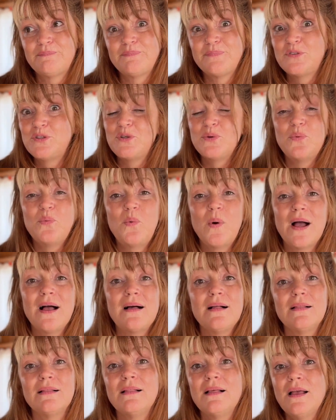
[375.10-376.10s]
do
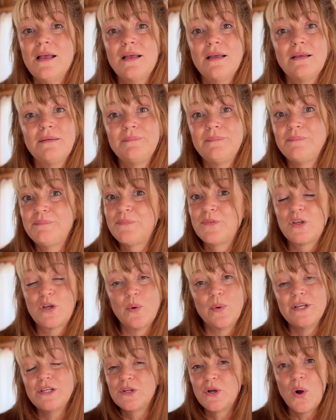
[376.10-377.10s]
well
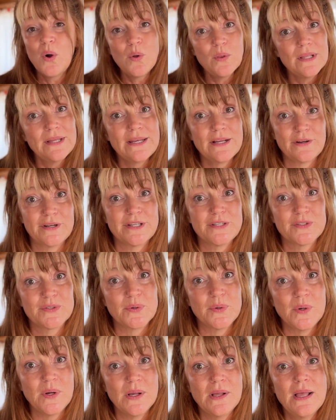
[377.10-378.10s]
going to culinary
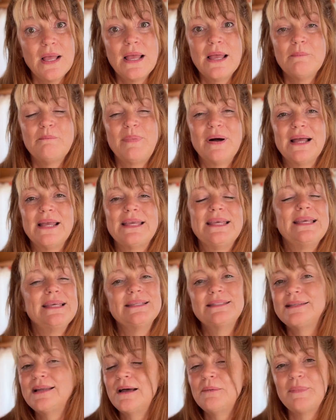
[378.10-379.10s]
school, but
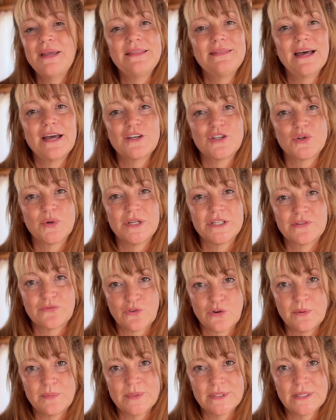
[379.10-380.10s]
he's not made that choice
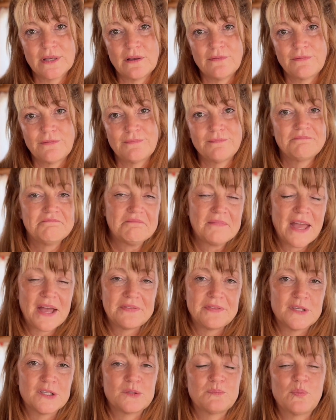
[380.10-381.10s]
for himself
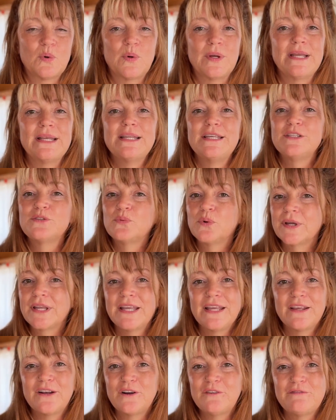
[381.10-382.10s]
at this point. He's
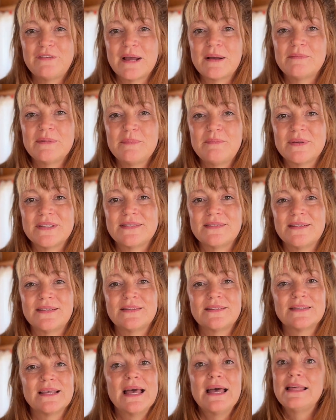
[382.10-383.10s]
working in our family
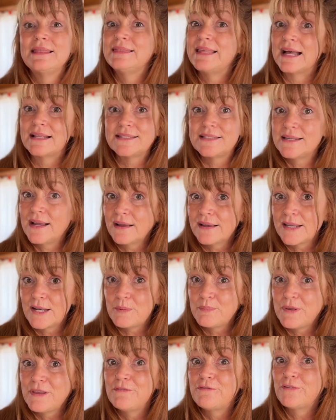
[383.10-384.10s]
business. That's not going to
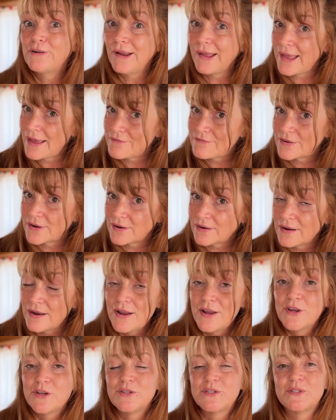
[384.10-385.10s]
be forever.
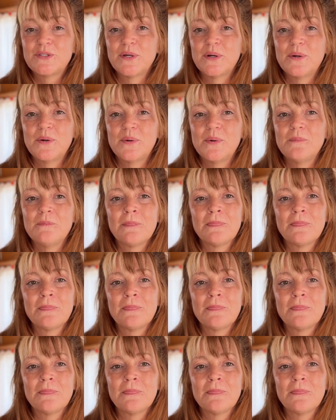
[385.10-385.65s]
So